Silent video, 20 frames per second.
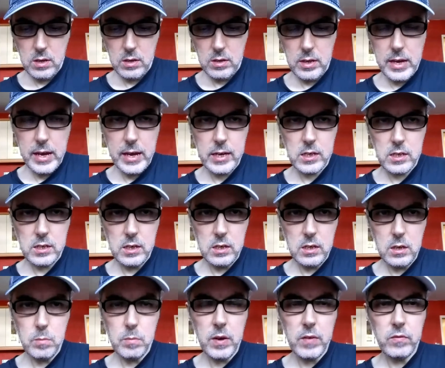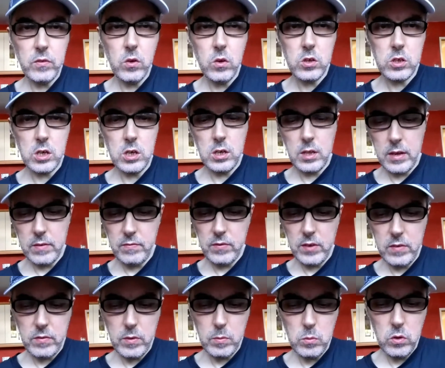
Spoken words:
Next at number 4 is another favourite